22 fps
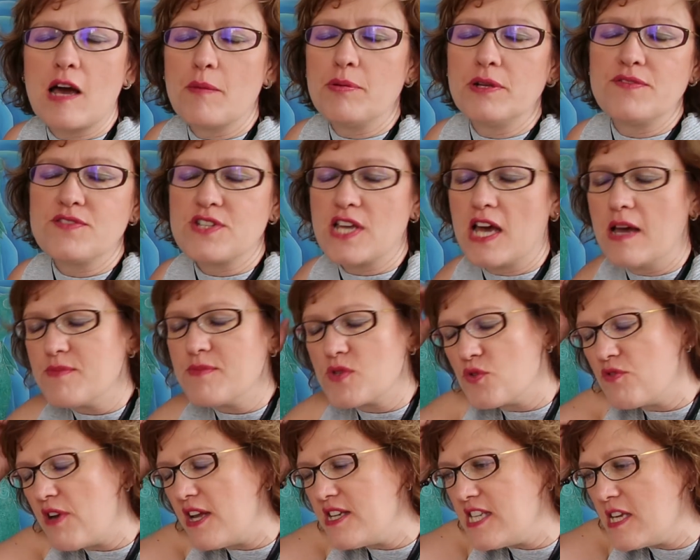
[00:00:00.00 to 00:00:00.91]
a couple of
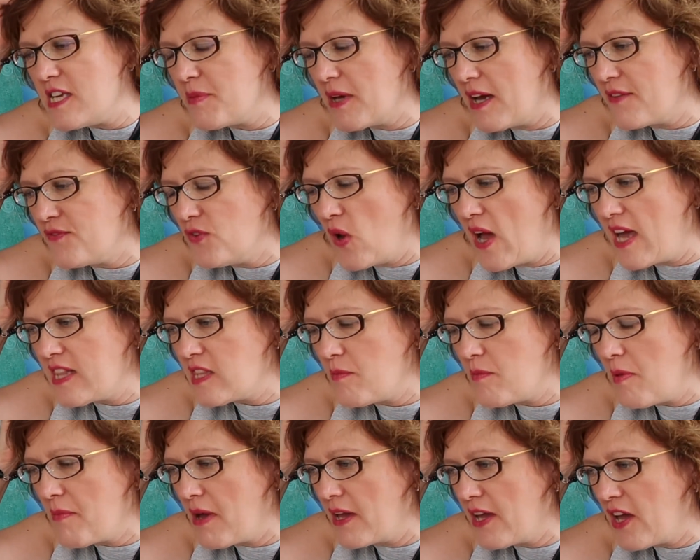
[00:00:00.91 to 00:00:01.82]
times already, but I've not had
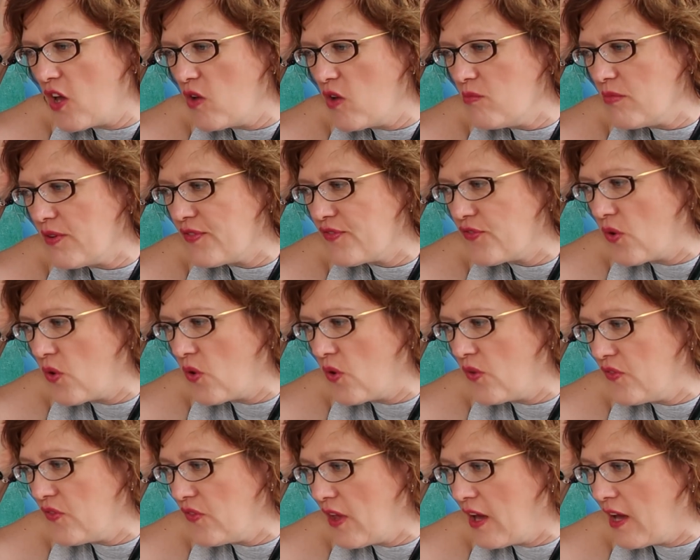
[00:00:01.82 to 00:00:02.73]
them in my home
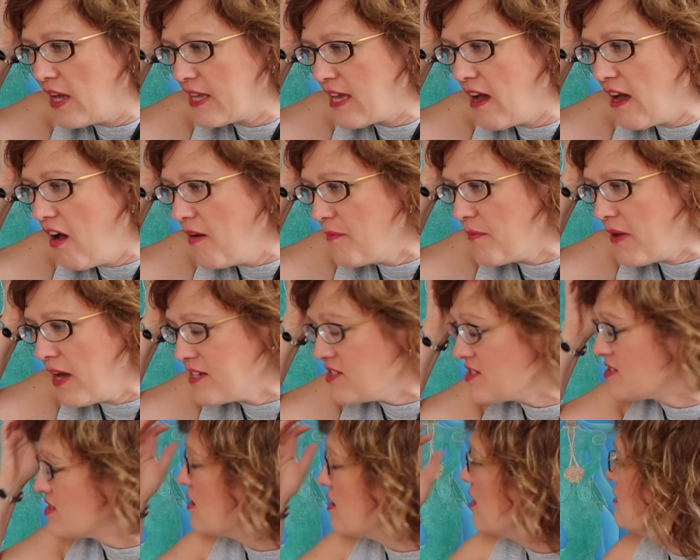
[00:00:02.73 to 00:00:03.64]
before. I
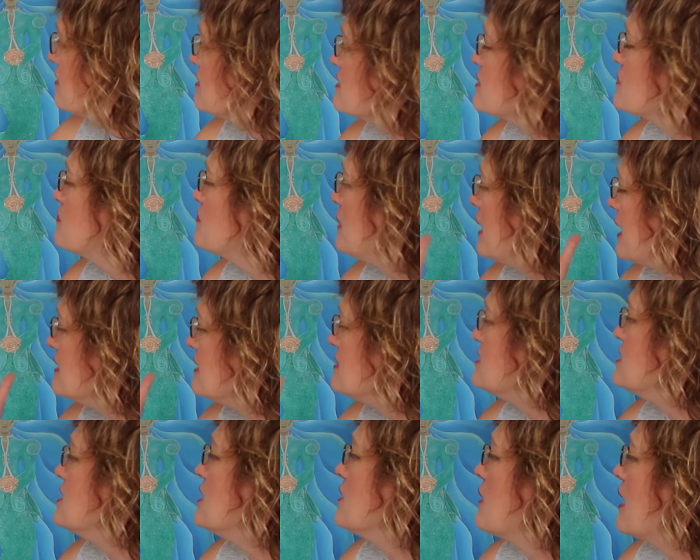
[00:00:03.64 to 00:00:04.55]
just can't
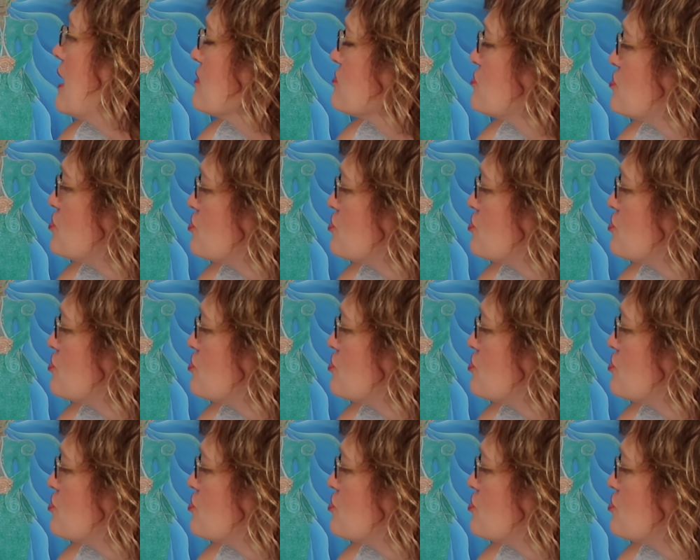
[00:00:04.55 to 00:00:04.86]
explain to you how